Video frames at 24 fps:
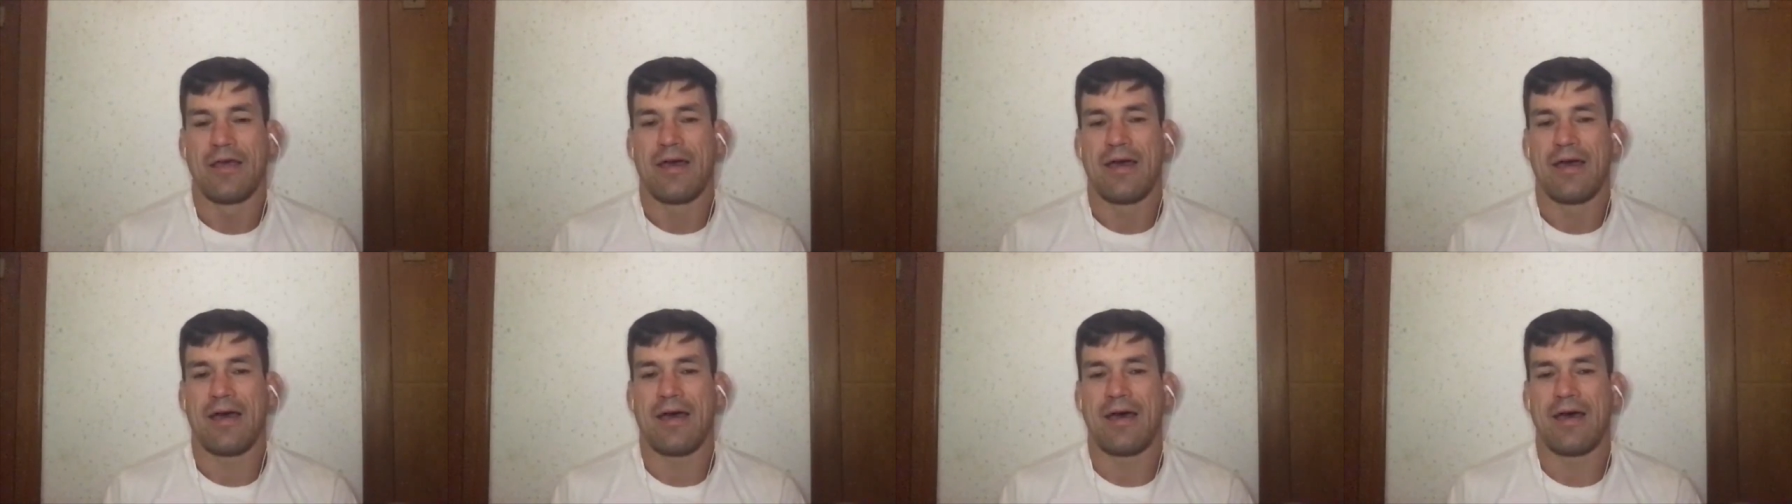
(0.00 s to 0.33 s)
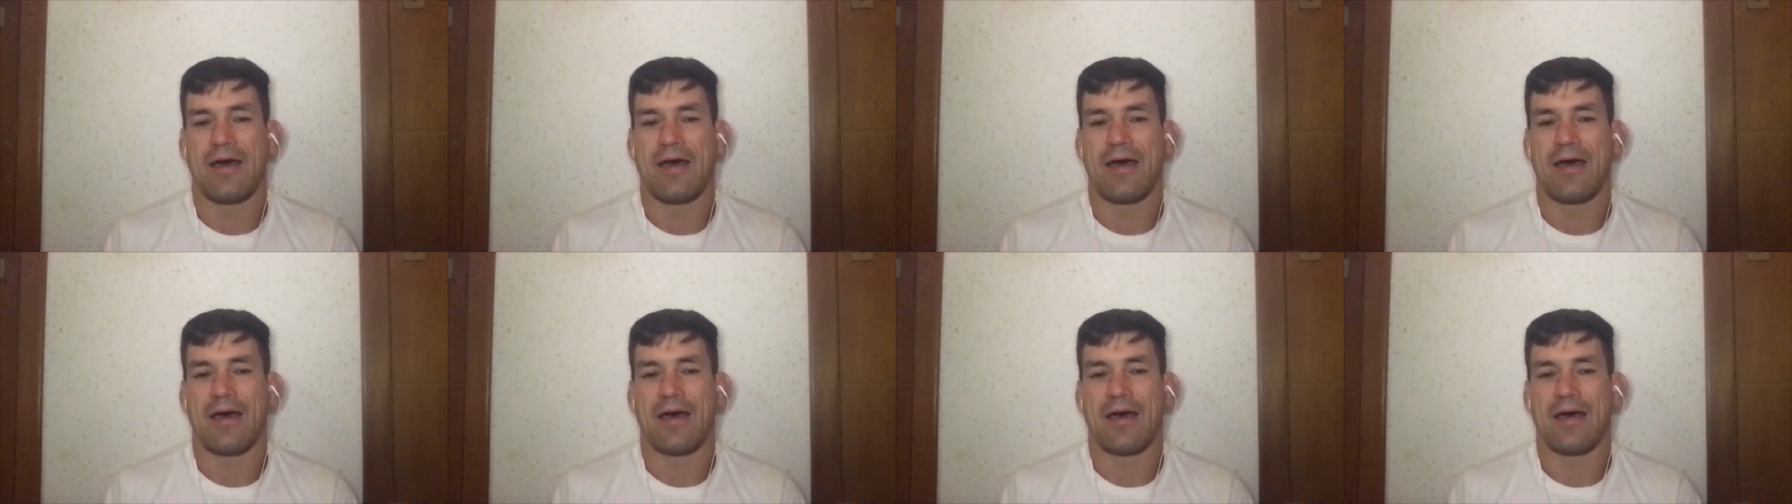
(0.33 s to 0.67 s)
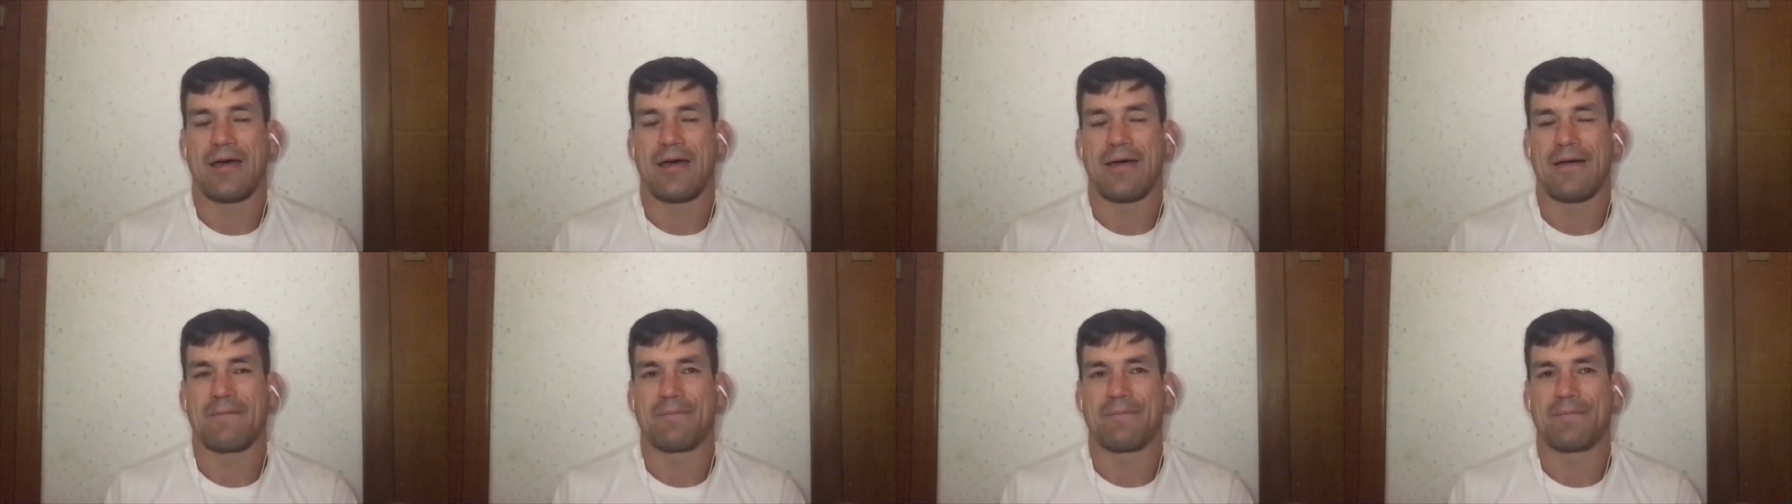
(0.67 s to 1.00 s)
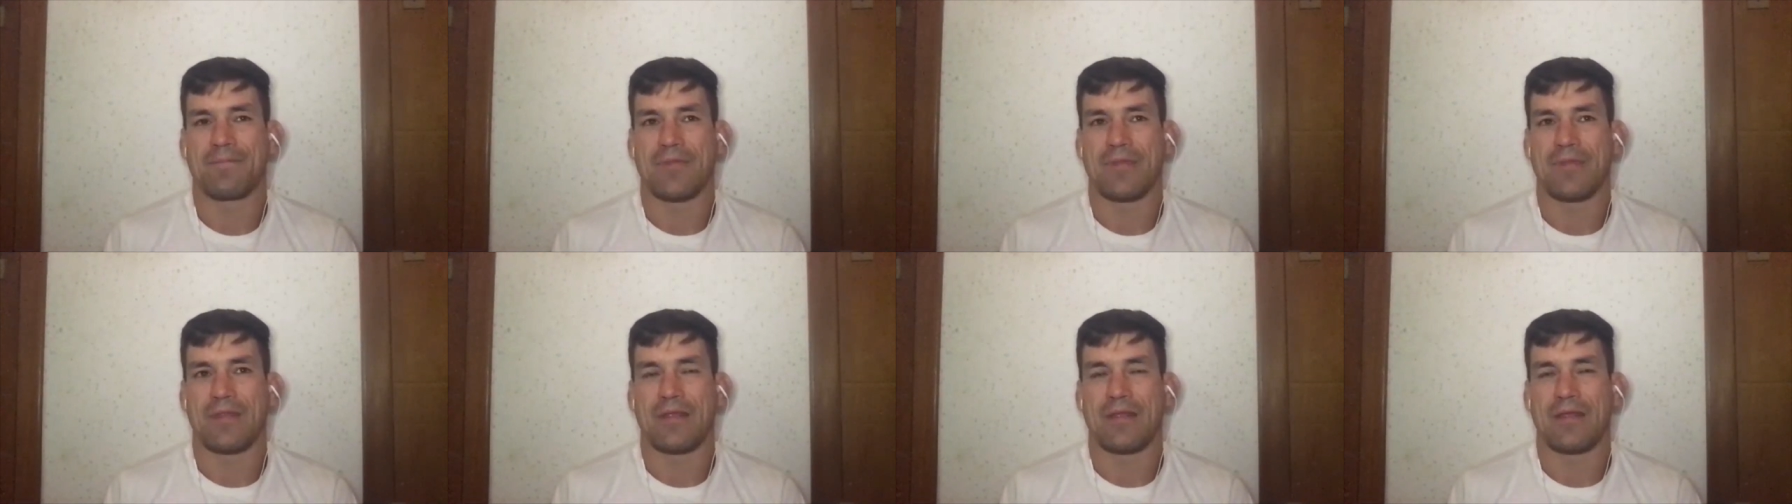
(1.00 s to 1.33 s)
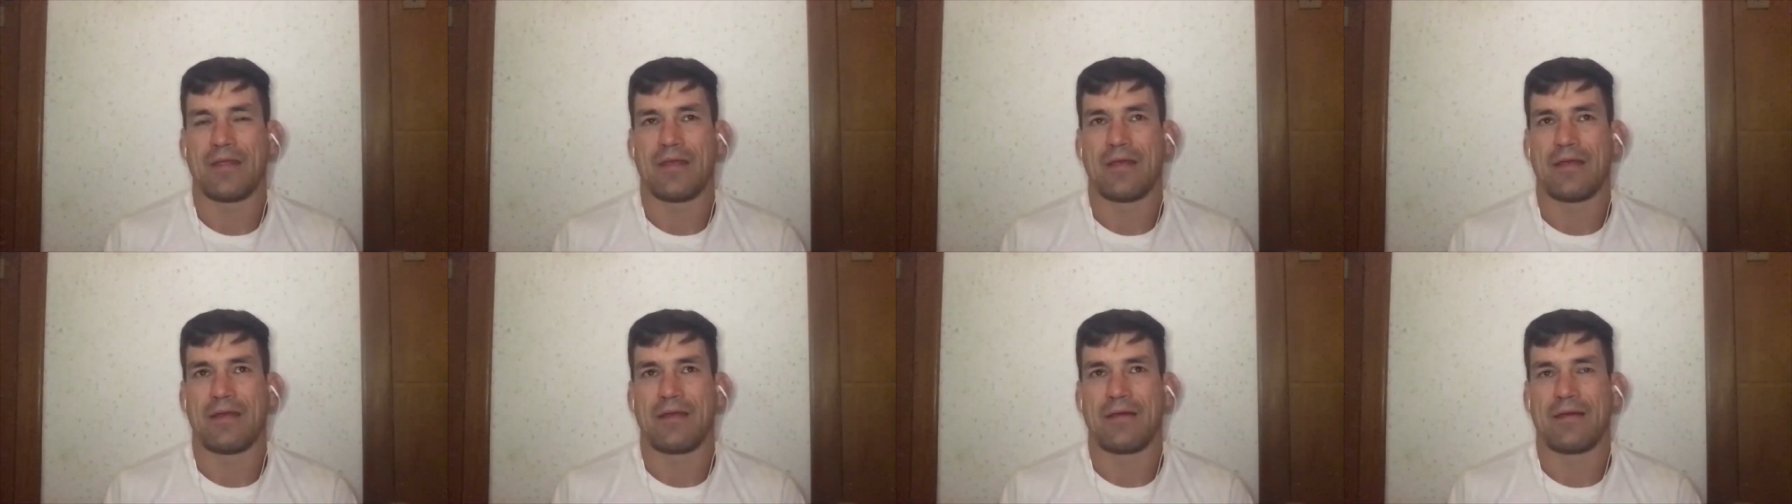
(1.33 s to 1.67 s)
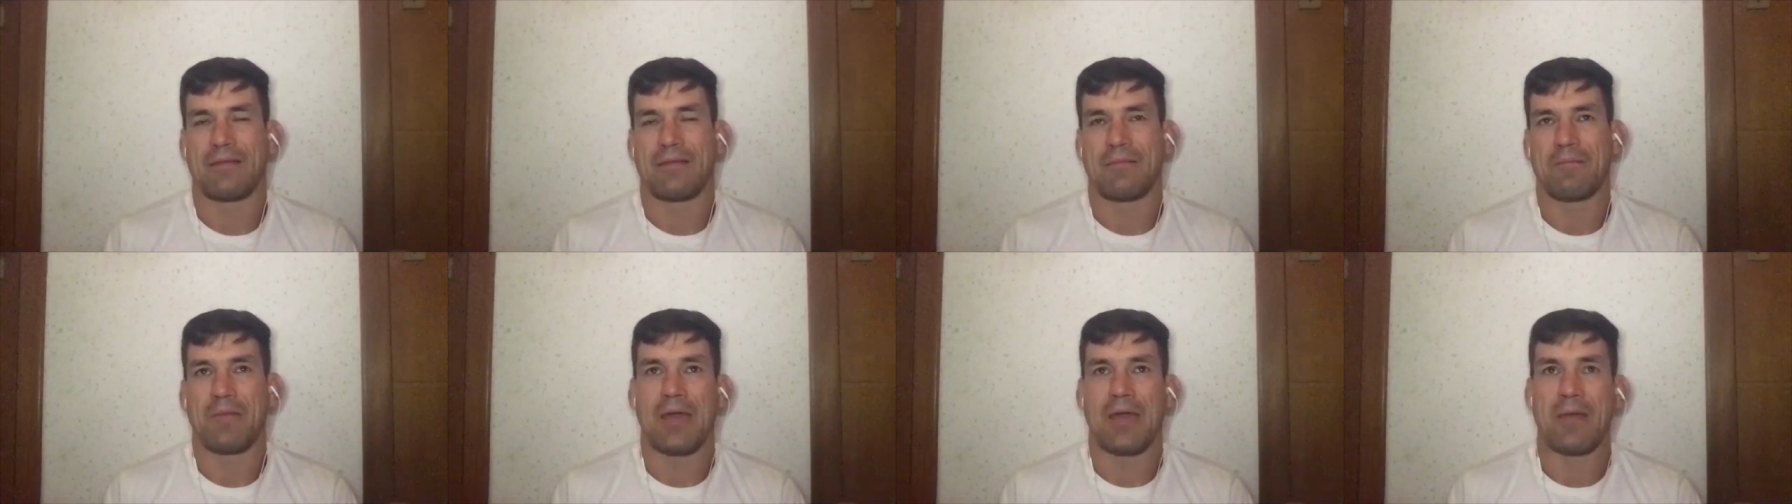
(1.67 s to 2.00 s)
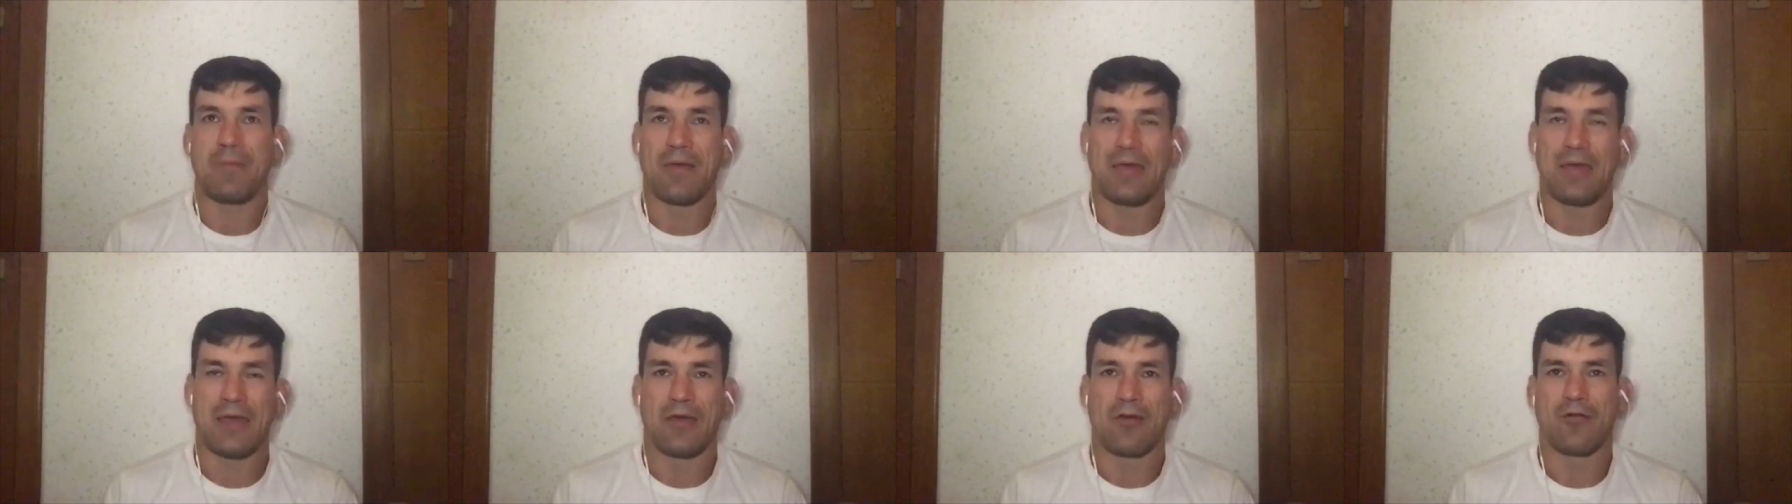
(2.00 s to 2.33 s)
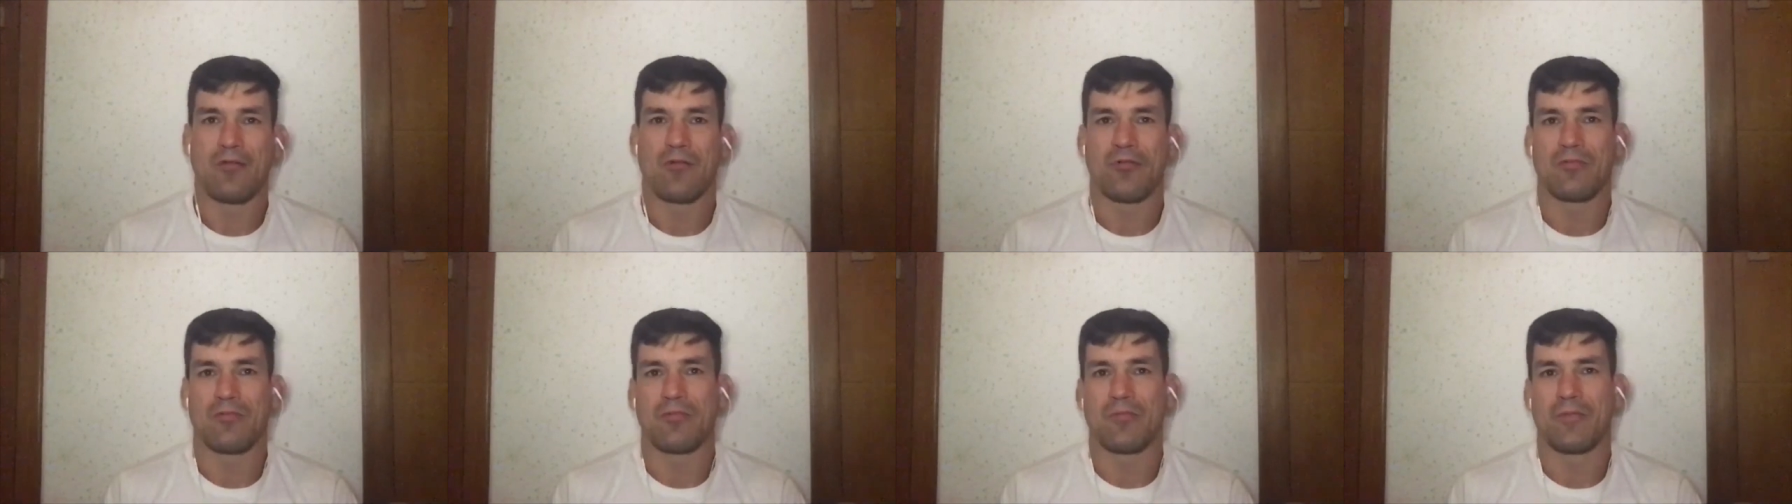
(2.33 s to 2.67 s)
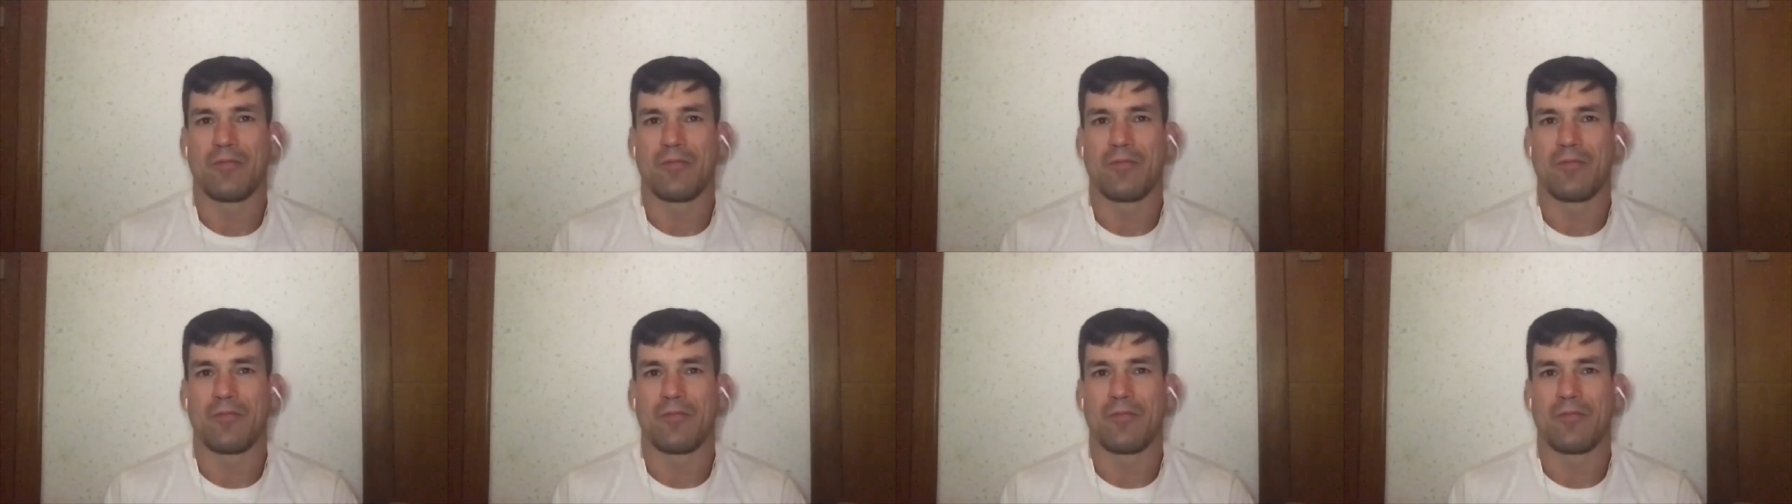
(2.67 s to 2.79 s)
Uh, maybe he could